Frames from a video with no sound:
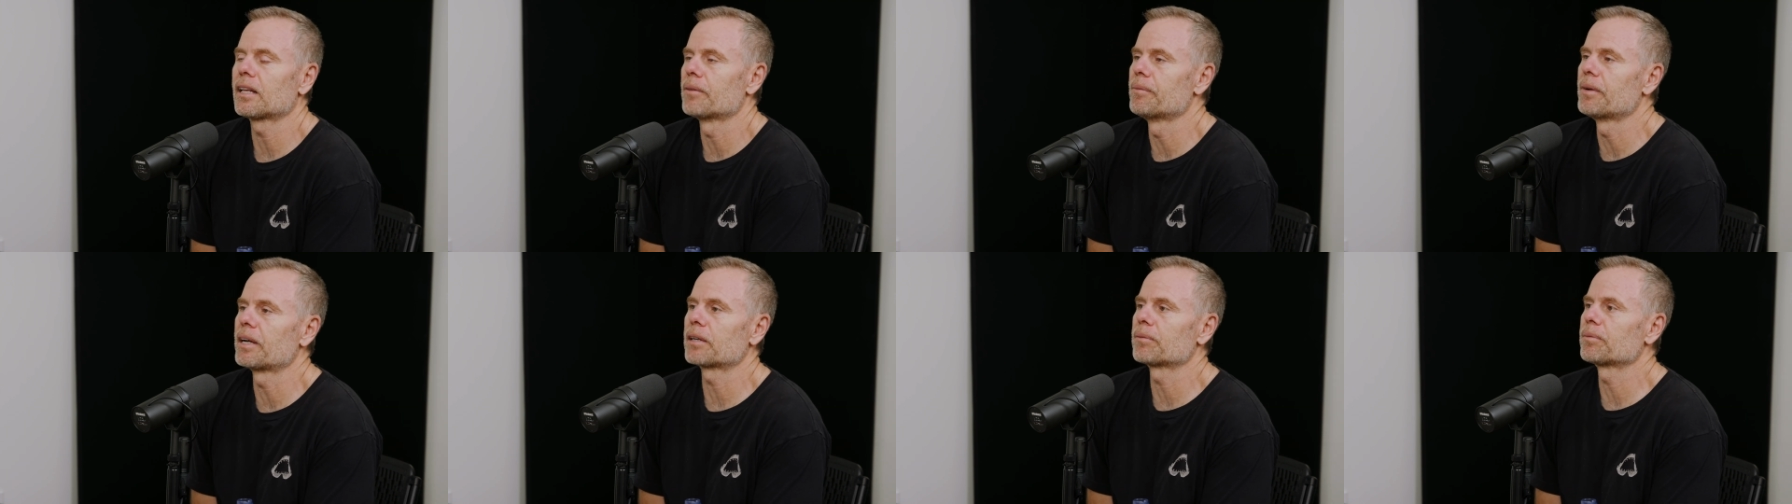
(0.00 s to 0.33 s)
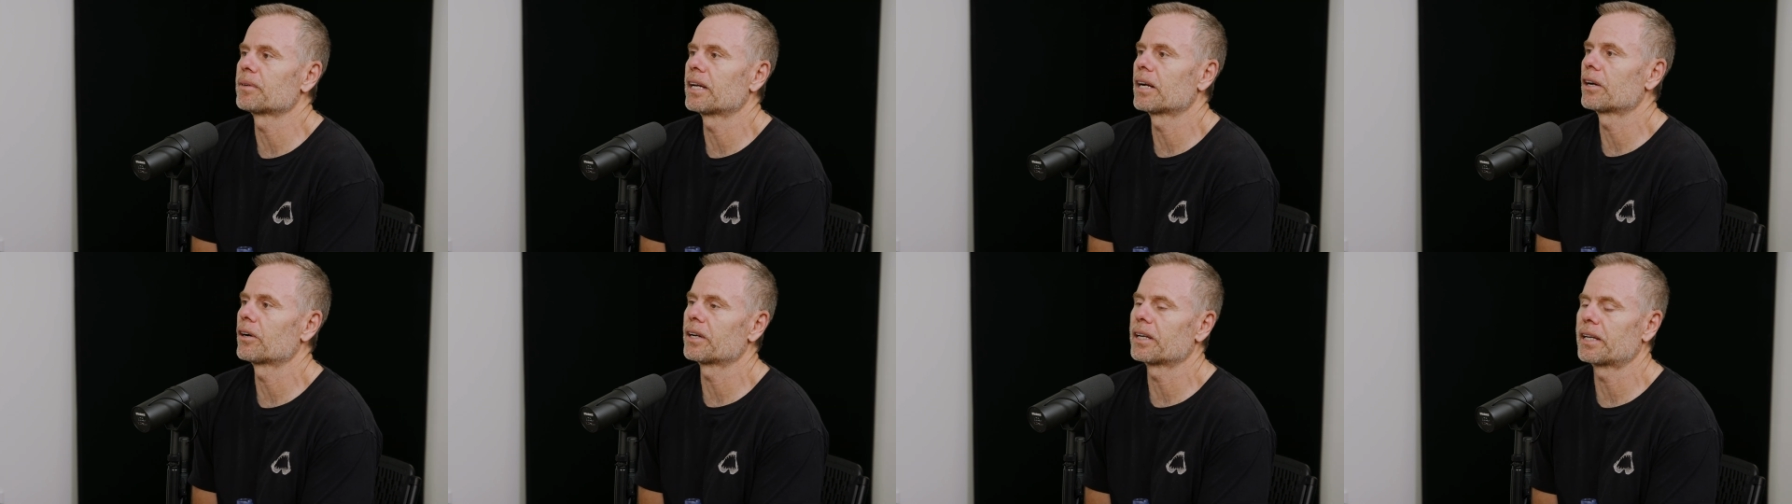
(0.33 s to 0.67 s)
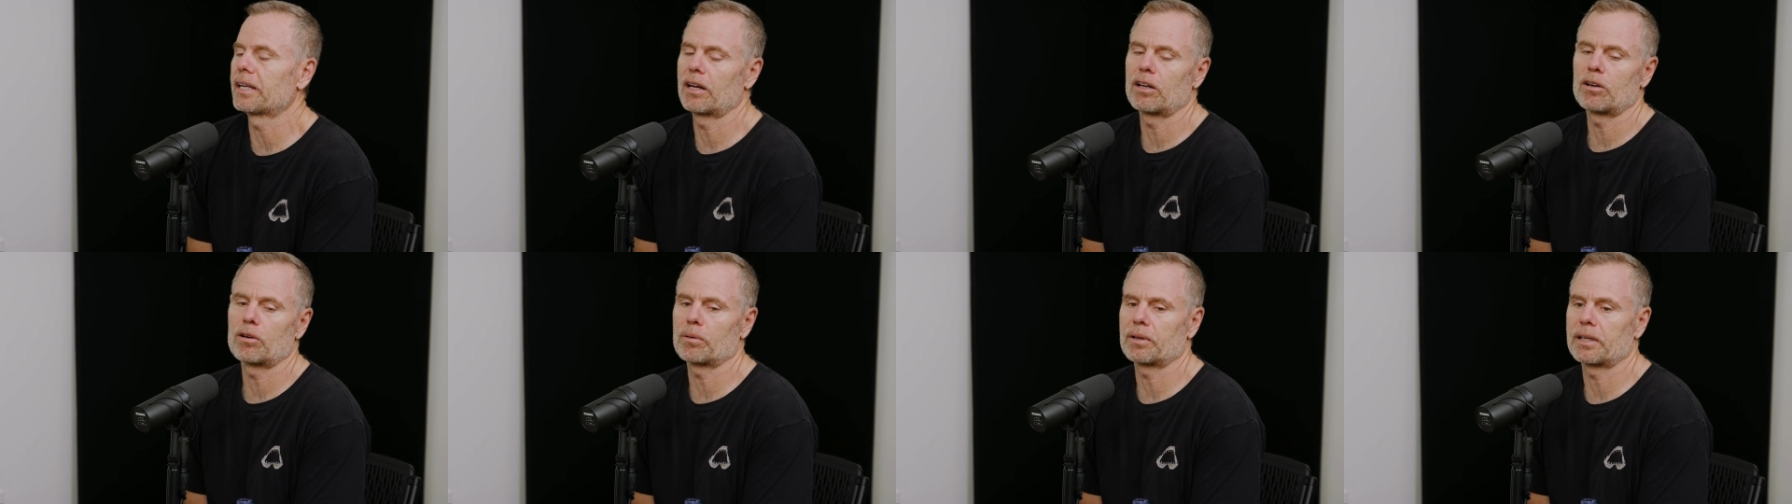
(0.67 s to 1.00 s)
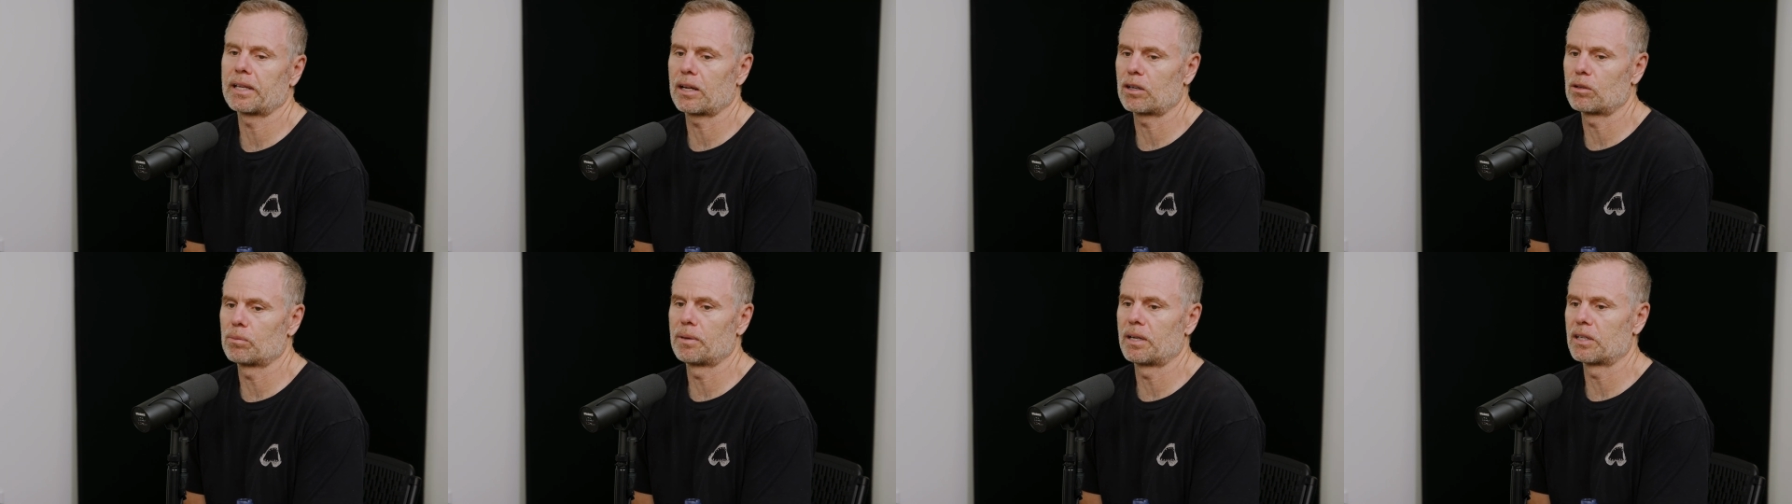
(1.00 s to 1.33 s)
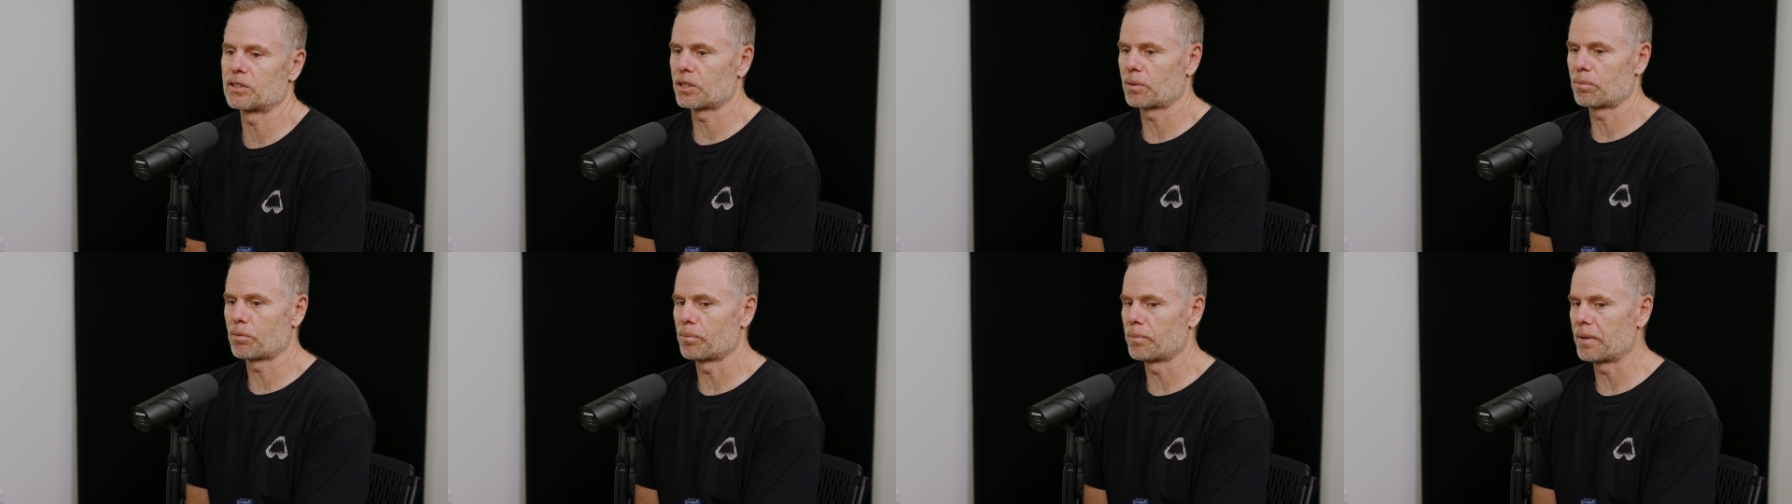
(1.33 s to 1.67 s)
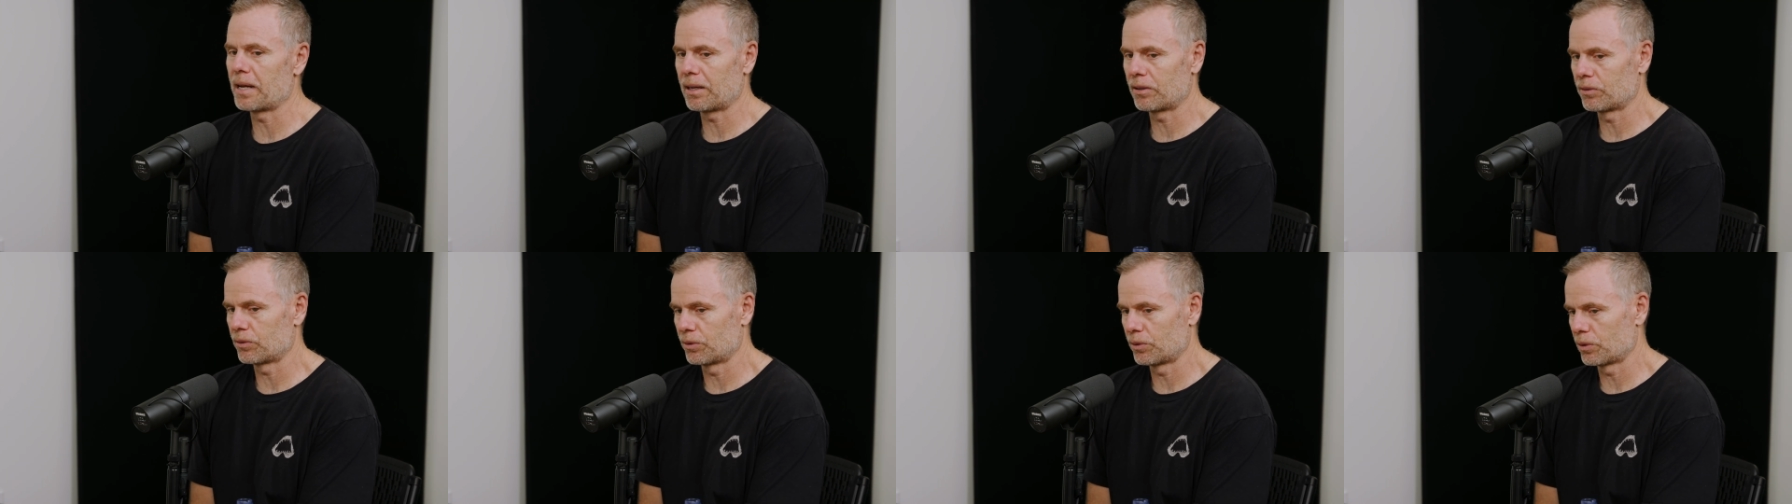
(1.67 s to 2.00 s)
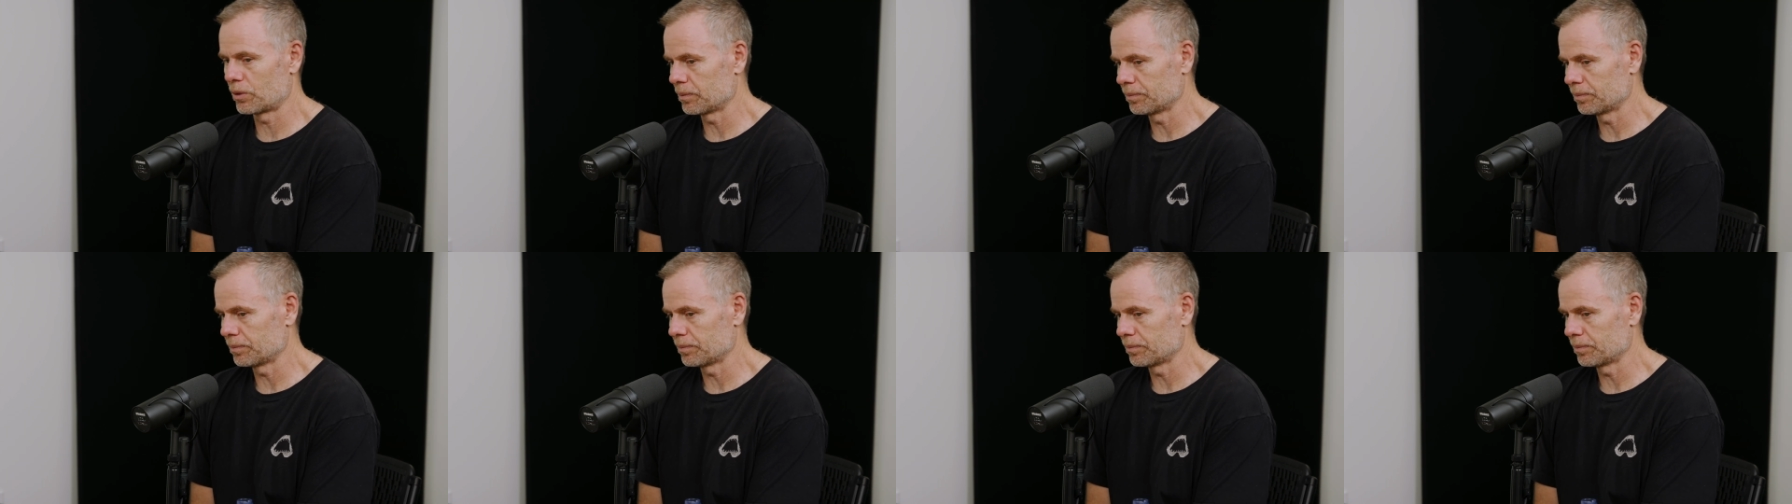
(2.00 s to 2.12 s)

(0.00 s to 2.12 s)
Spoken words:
I make them carry kettlebells up a mountain